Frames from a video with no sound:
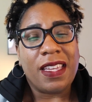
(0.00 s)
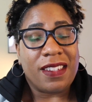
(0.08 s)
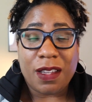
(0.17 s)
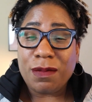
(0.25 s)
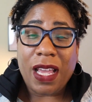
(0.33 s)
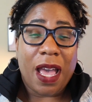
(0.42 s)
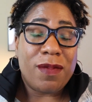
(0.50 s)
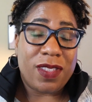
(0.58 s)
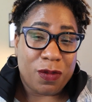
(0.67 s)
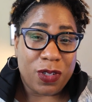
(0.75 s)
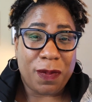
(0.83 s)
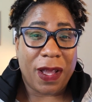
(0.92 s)
sometimes
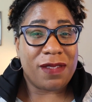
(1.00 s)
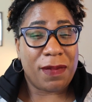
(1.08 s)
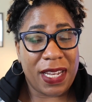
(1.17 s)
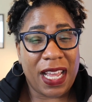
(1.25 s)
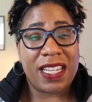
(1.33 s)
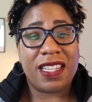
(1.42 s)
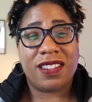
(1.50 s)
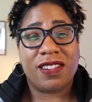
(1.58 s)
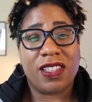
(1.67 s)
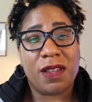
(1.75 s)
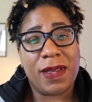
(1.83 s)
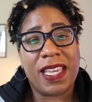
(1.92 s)
the response may not
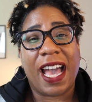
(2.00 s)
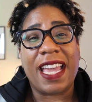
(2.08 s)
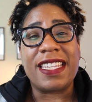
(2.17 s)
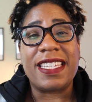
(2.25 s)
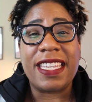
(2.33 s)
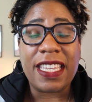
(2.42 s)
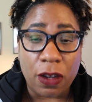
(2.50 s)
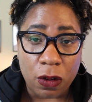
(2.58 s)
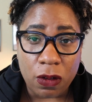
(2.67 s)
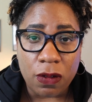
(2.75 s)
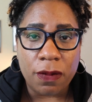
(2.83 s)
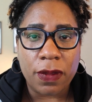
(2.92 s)
necessarily be
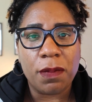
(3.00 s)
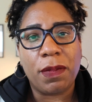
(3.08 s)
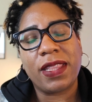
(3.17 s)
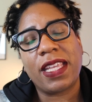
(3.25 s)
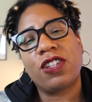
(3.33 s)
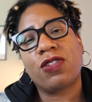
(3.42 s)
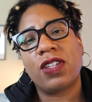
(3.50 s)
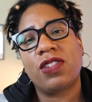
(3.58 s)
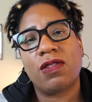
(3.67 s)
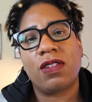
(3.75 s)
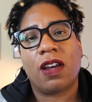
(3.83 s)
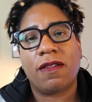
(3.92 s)
ideal, but they
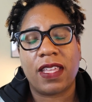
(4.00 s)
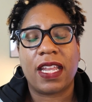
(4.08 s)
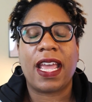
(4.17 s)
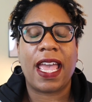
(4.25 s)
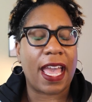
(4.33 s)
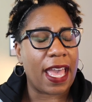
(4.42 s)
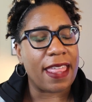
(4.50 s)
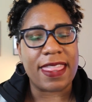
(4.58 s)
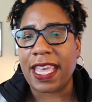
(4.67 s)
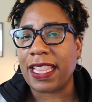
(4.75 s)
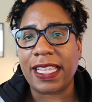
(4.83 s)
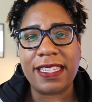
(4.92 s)
trust you enough that, hey,
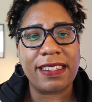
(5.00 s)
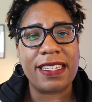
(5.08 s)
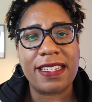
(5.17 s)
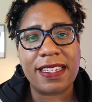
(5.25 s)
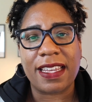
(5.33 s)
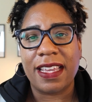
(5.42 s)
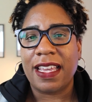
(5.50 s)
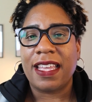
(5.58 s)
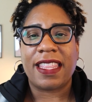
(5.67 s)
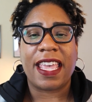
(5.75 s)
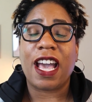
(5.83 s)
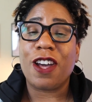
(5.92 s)
they listened,
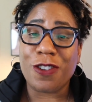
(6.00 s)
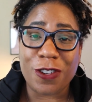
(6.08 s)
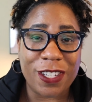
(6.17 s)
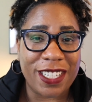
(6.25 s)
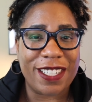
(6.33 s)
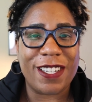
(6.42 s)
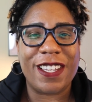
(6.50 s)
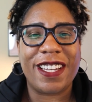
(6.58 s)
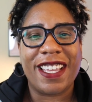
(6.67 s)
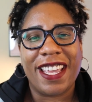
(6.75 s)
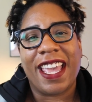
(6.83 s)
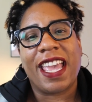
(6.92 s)
they
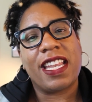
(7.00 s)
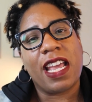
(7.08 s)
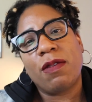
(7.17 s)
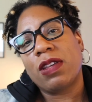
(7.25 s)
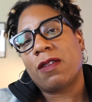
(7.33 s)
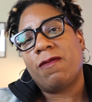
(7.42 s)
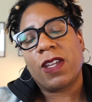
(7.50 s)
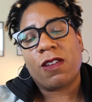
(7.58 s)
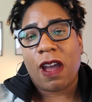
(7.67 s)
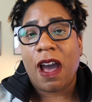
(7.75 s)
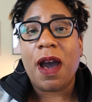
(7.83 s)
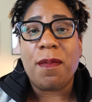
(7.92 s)
understood, and now we can
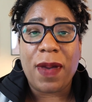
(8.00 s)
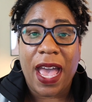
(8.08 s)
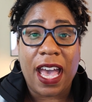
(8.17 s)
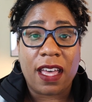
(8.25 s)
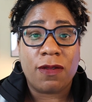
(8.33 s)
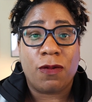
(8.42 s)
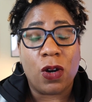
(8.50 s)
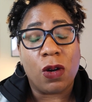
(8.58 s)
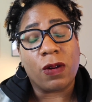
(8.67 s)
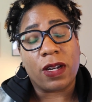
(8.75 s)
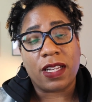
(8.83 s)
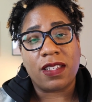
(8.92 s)
figure out a path
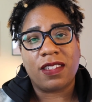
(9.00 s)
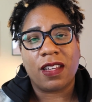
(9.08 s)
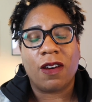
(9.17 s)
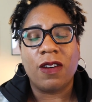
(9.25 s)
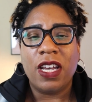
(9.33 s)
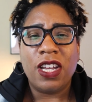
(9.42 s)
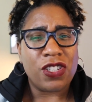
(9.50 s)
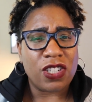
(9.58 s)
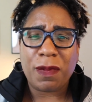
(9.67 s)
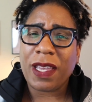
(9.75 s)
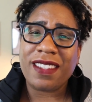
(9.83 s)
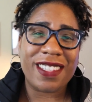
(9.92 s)
forward. And so
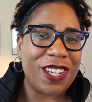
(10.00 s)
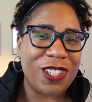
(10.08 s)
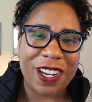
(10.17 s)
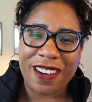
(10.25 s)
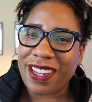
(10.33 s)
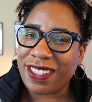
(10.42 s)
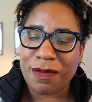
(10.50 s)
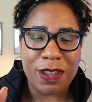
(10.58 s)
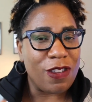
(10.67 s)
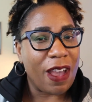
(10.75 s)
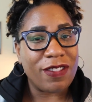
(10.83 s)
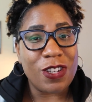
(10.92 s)
just because they share doesn't
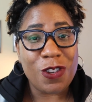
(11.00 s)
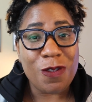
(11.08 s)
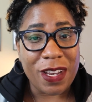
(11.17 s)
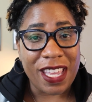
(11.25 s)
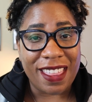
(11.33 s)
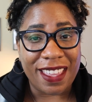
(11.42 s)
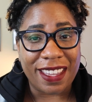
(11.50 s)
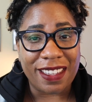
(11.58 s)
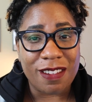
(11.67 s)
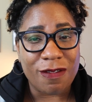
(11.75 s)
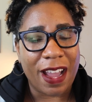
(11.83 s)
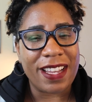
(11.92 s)
mean you have to do anything,
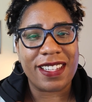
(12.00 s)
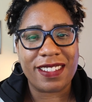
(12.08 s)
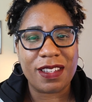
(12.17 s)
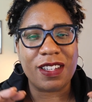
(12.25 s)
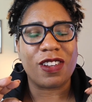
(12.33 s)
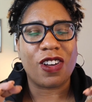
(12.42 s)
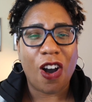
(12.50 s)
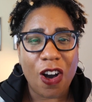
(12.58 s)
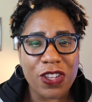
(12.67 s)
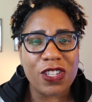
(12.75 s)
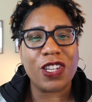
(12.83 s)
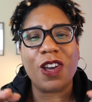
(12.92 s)
right? Doesn't
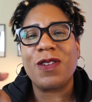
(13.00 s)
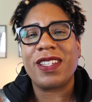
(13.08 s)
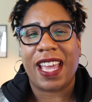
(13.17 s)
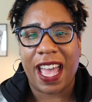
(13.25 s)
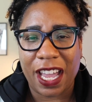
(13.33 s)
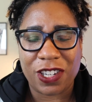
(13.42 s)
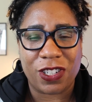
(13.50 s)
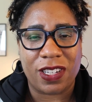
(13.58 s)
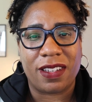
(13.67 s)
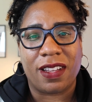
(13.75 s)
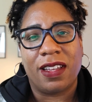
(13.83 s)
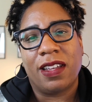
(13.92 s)
call you to go into
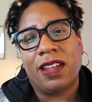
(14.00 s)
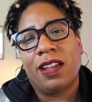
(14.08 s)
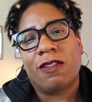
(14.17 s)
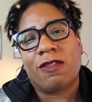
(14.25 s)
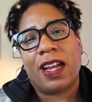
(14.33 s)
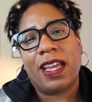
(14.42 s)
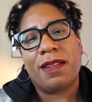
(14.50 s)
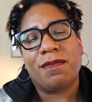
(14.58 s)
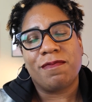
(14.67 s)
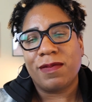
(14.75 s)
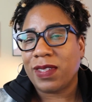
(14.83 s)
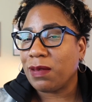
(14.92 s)
action, right?
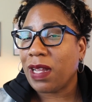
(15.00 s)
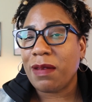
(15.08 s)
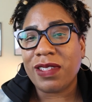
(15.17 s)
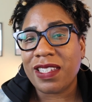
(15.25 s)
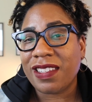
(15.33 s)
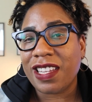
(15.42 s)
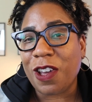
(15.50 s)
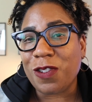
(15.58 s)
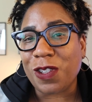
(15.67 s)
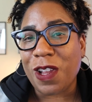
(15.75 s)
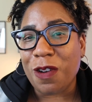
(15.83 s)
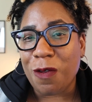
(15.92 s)
Sometimes listening goes
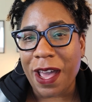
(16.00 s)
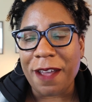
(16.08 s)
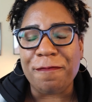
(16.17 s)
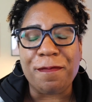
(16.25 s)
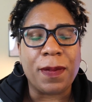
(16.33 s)
a long way.